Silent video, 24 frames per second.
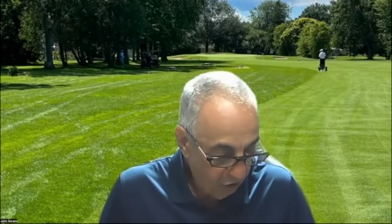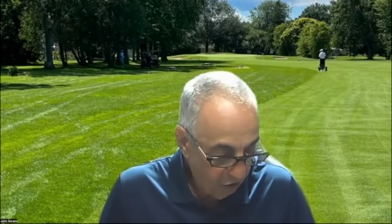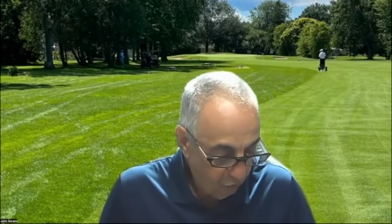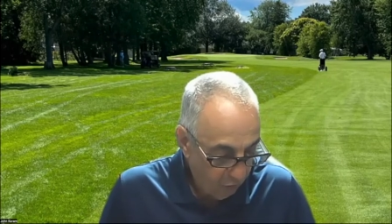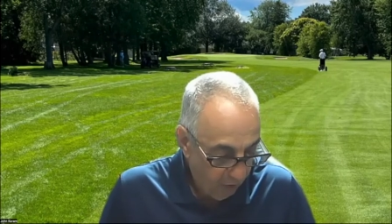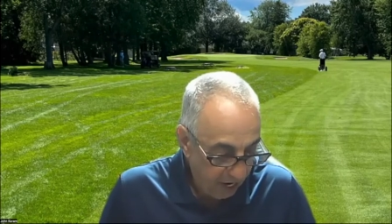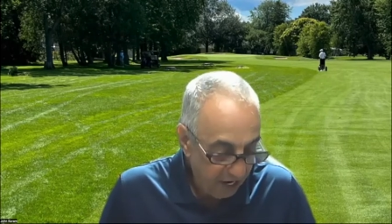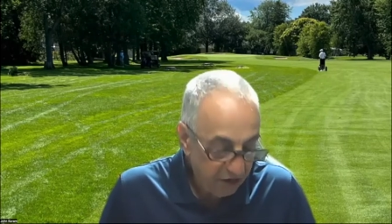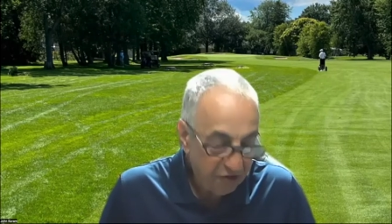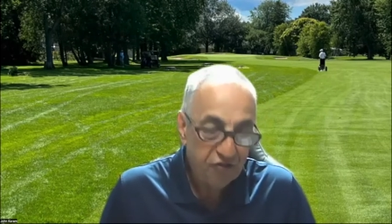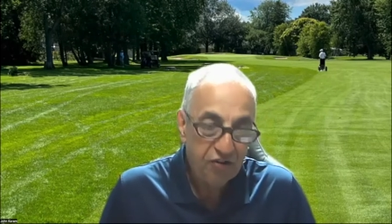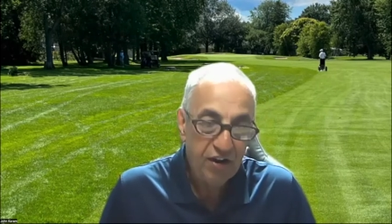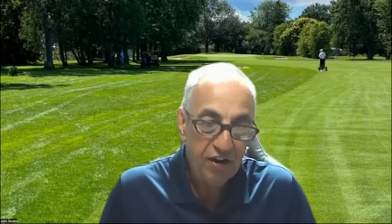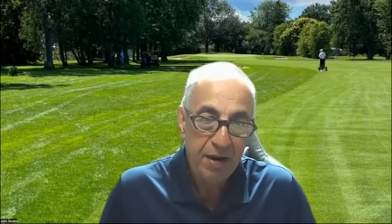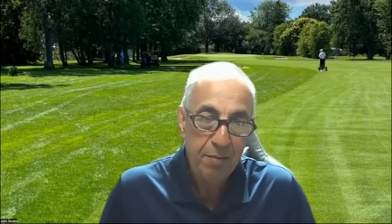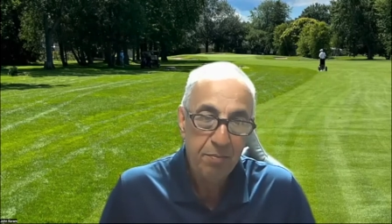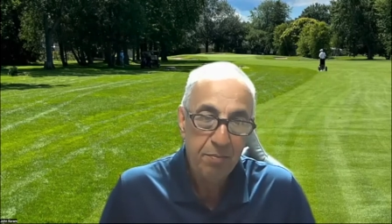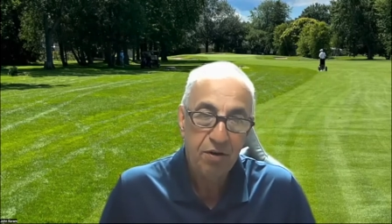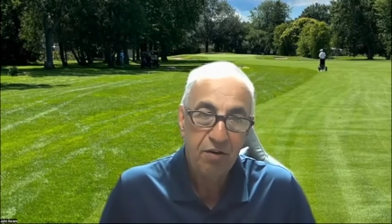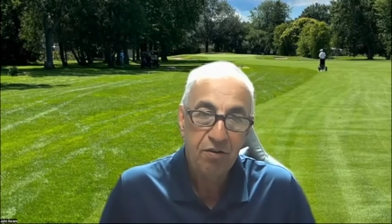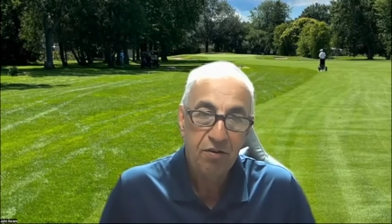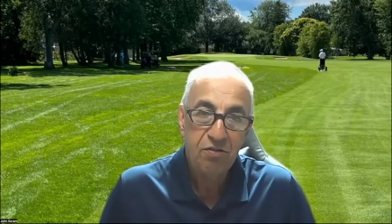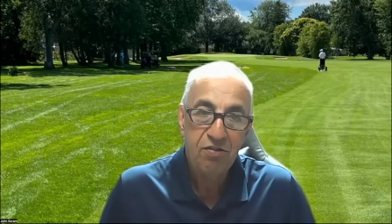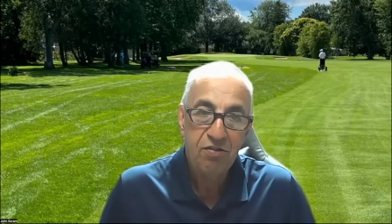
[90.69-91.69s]
Greg
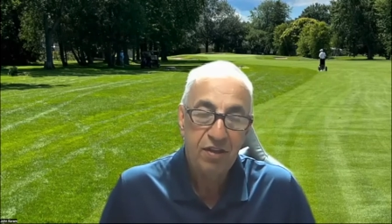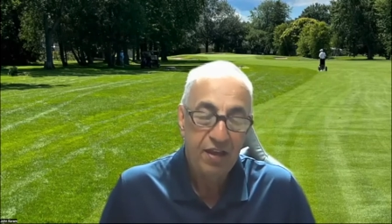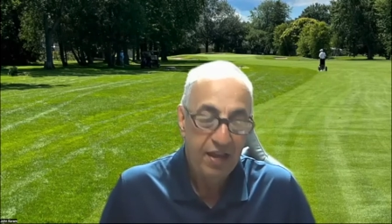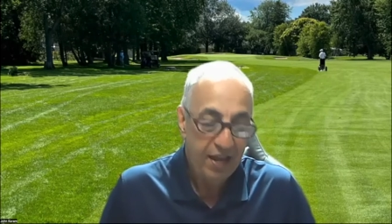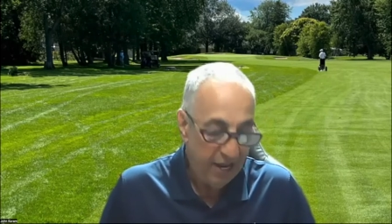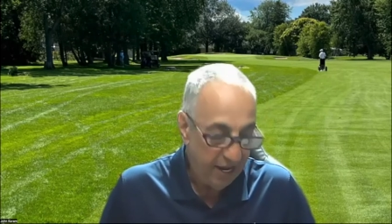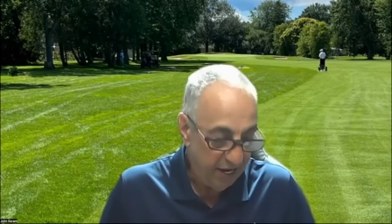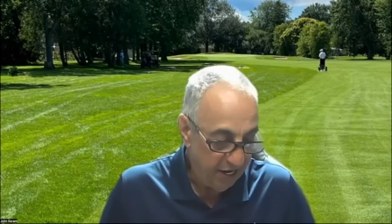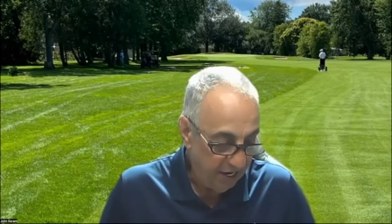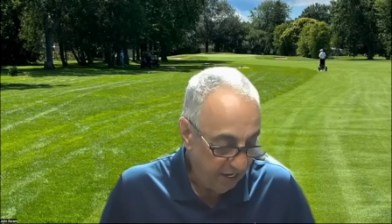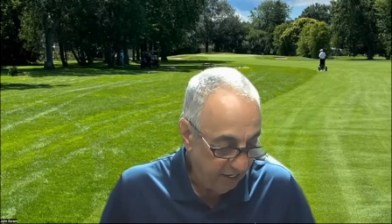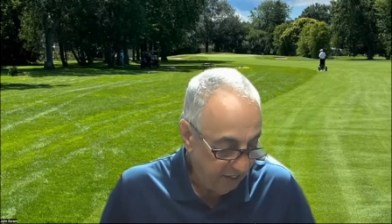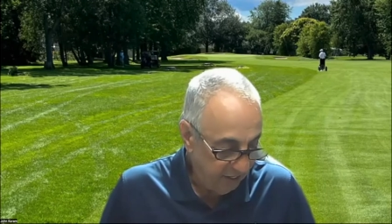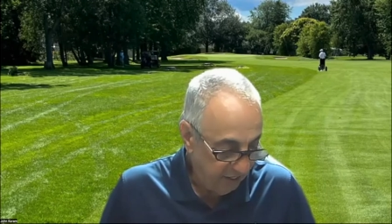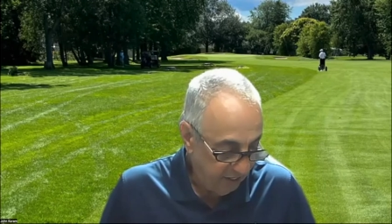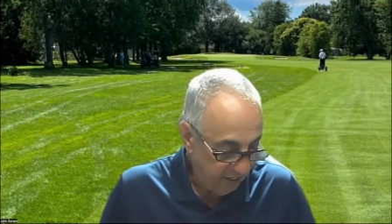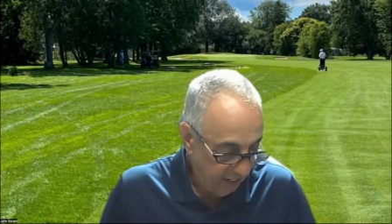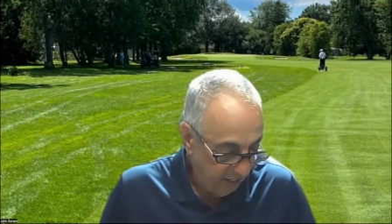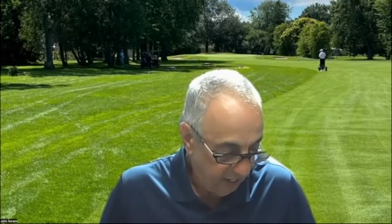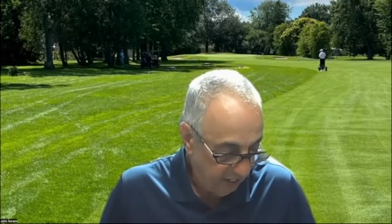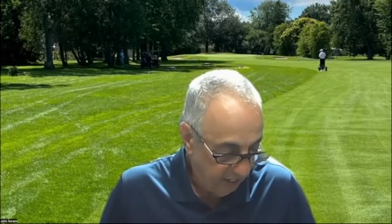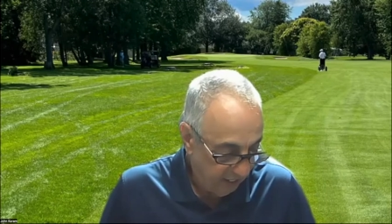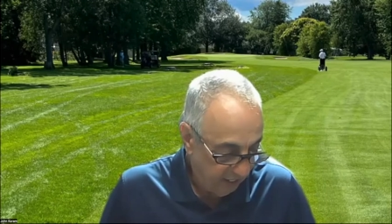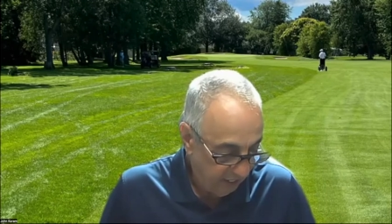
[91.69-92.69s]
Chambers and
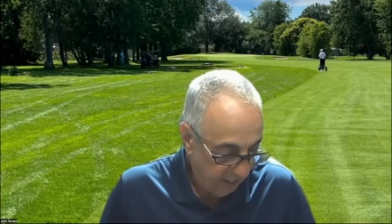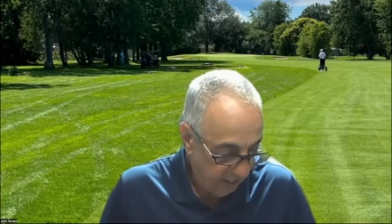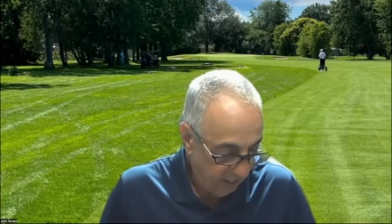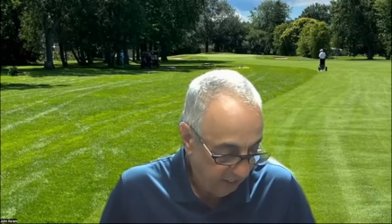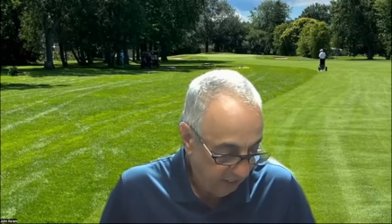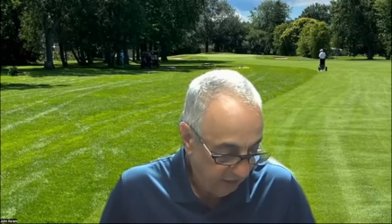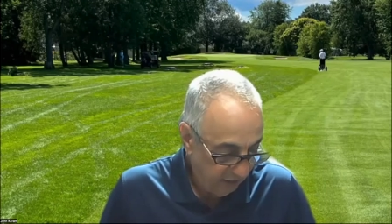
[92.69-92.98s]
uh,